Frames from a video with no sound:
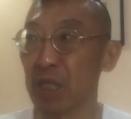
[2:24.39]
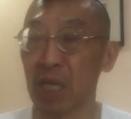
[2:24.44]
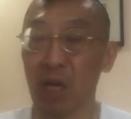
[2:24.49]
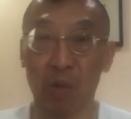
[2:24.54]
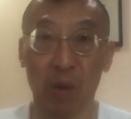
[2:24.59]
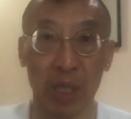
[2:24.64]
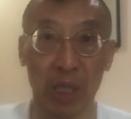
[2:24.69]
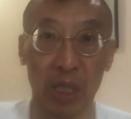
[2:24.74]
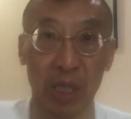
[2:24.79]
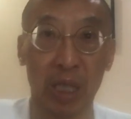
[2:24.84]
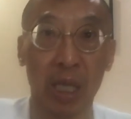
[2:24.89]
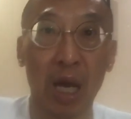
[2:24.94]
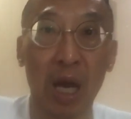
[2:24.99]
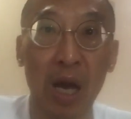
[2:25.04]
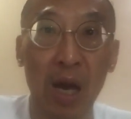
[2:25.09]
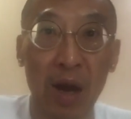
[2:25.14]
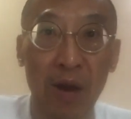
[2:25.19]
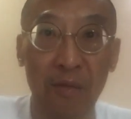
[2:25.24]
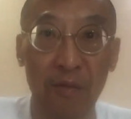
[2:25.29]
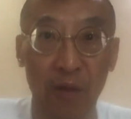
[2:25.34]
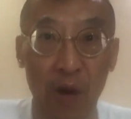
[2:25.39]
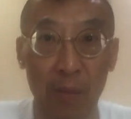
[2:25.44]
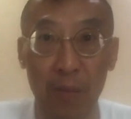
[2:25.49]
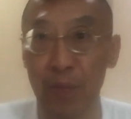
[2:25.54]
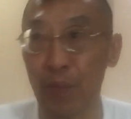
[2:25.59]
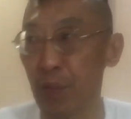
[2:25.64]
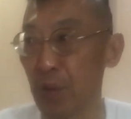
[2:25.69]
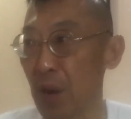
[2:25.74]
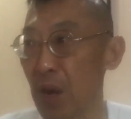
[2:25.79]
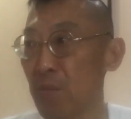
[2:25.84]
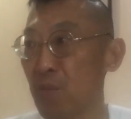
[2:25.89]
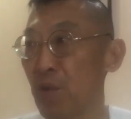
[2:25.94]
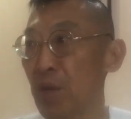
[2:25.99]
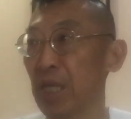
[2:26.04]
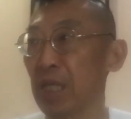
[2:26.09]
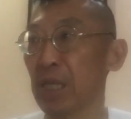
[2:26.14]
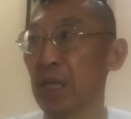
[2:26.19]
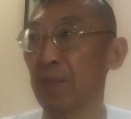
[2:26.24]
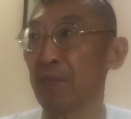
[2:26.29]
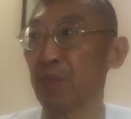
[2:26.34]
That was from Prime
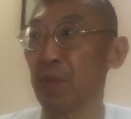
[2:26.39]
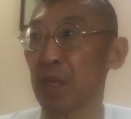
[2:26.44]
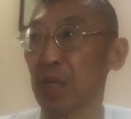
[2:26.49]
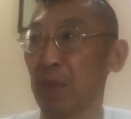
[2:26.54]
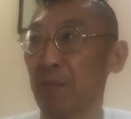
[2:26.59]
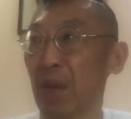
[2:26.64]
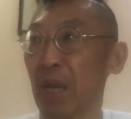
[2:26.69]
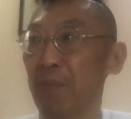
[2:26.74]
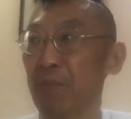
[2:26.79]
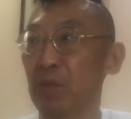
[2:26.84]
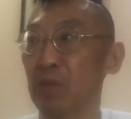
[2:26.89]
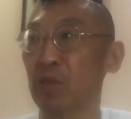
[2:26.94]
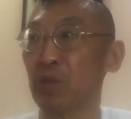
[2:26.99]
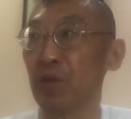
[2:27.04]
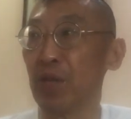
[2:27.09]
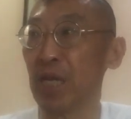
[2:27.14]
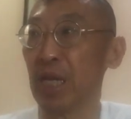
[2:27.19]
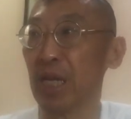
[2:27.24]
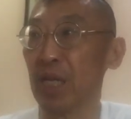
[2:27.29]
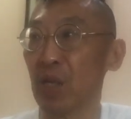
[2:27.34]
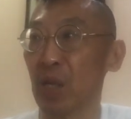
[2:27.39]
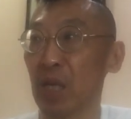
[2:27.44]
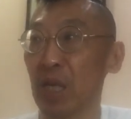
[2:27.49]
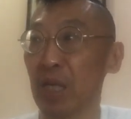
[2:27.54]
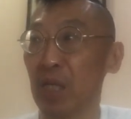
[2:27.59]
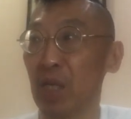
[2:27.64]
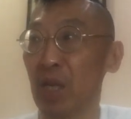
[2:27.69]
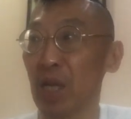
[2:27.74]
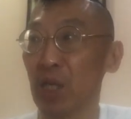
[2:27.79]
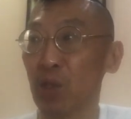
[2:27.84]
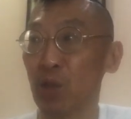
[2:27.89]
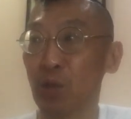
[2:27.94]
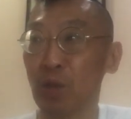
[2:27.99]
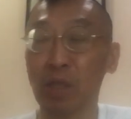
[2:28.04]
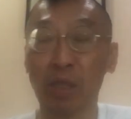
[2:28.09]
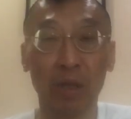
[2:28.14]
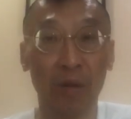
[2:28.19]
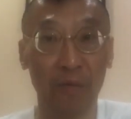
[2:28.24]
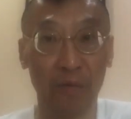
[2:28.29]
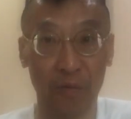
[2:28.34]
REIT, Mapletree
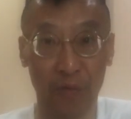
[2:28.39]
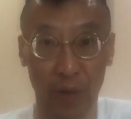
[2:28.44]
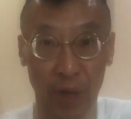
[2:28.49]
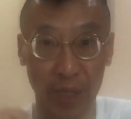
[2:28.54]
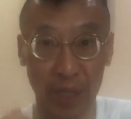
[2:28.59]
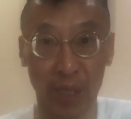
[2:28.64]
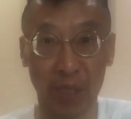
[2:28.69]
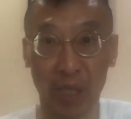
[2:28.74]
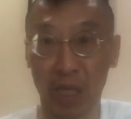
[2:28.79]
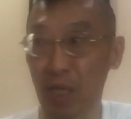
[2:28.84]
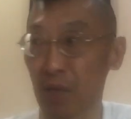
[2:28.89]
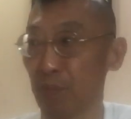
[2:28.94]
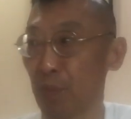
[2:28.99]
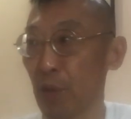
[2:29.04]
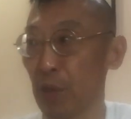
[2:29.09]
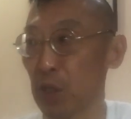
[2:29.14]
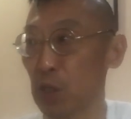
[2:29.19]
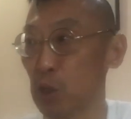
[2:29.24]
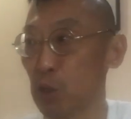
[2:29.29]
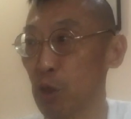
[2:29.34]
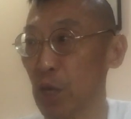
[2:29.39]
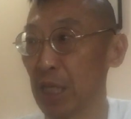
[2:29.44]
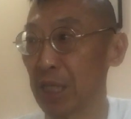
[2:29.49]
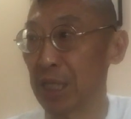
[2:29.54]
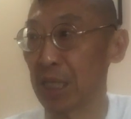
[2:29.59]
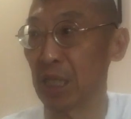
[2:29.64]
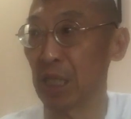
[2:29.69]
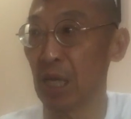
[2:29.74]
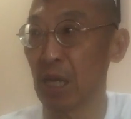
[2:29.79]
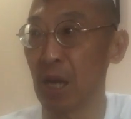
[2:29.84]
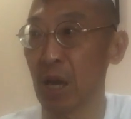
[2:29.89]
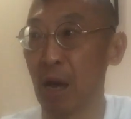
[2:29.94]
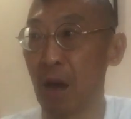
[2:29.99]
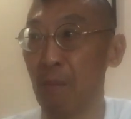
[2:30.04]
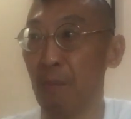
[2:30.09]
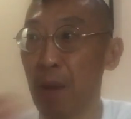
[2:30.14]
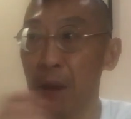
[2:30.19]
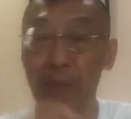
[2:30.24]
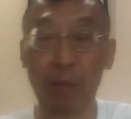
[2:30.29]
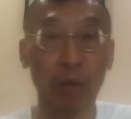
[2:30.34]
Industrial, Fraser Centrepoint Trust,
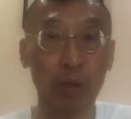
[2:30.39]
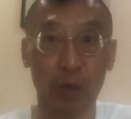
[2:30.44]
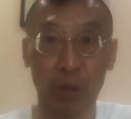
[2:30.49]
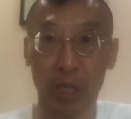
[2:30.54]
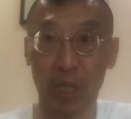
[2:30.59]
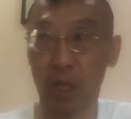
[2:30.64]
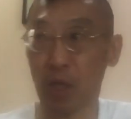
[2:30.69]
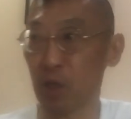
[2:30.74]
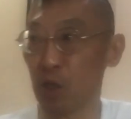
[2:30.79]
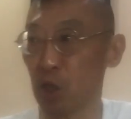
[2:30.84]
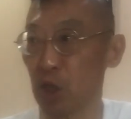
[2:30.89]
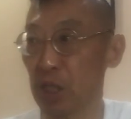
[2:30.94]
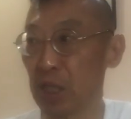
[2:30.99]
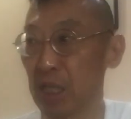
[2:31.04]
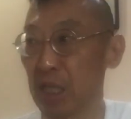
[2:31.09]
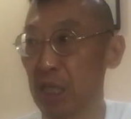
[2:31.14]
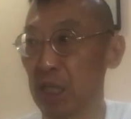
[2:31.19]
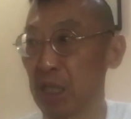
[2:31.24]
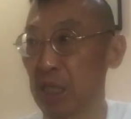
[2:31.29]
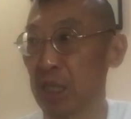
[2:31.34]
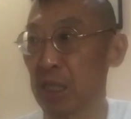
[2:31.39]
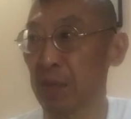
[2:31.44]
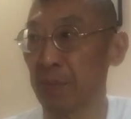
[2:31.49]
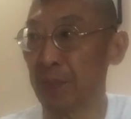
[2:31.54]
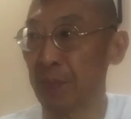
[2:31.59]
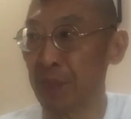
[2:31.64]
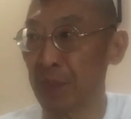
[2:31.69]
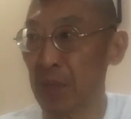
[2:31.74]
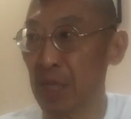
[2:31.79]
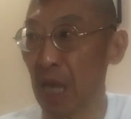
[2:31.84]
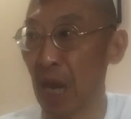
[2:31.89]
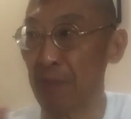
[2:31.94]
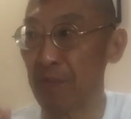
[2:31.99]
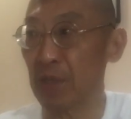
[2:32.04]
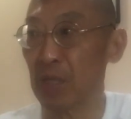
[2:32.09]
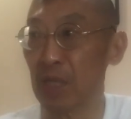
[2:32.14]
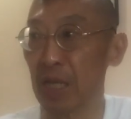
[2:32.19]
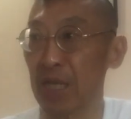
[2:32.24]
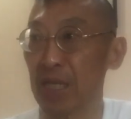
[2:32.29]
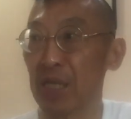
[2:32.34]
Mapletree Logistics,
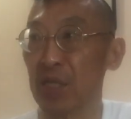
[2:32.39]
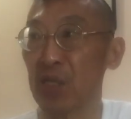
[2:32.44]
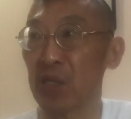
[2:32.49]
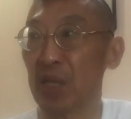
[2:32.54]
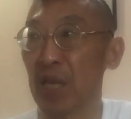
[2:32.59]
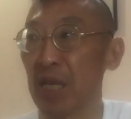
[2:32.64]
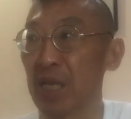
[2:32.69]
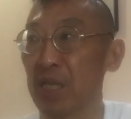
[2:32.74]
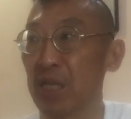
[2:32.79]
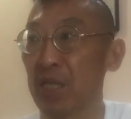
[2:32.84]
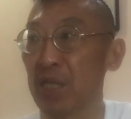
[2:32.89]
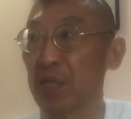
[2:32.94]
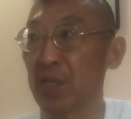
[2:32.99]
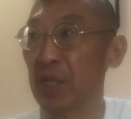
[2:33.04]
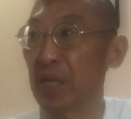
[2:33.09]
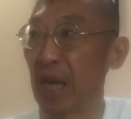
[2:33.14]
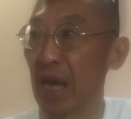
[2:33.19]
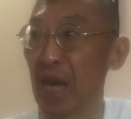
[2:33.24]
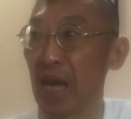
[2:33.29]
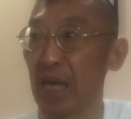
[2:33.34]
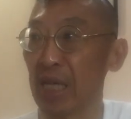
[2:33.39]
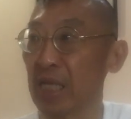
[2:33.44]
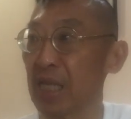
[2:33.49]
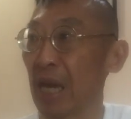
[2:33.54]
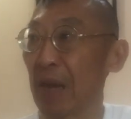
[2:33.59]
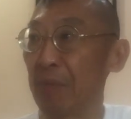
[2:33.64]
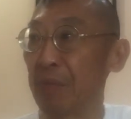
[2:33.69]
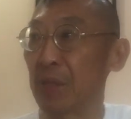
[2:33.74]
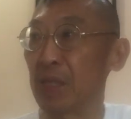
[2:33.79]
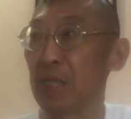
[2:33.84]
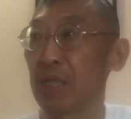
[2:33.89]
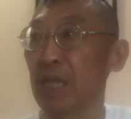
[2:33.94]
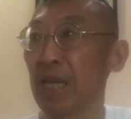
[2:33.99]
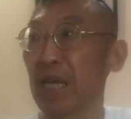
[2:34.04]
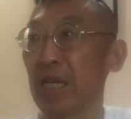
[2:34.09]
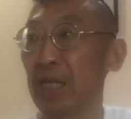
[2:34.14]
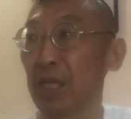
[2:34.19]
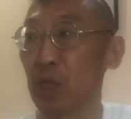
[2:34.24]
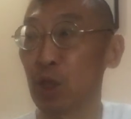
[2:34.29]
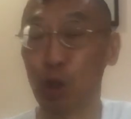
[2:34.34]
Capitaland Ascendas, and Capitaland
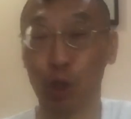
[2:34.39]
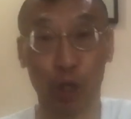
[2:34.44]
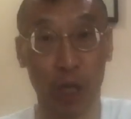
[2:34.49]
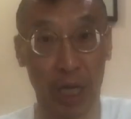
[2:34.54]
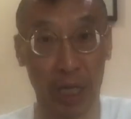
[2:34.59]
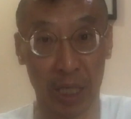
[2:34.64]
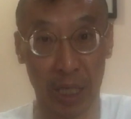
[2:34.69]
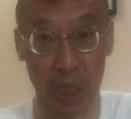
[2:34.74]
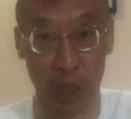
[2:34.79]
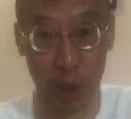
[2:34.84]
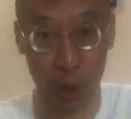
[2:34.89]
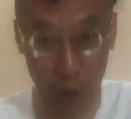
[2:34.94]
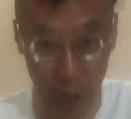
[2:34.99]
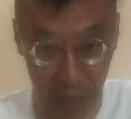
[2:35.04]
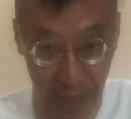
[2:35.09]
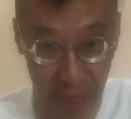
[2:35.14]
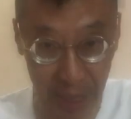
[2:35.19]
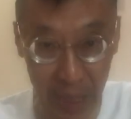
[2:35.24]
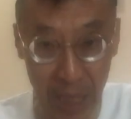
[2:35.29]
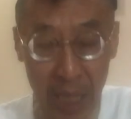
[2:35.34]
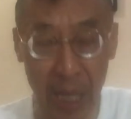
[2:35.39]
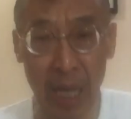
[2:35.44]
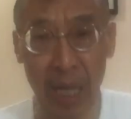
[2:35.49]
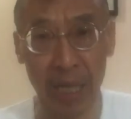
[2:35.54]
China Trust.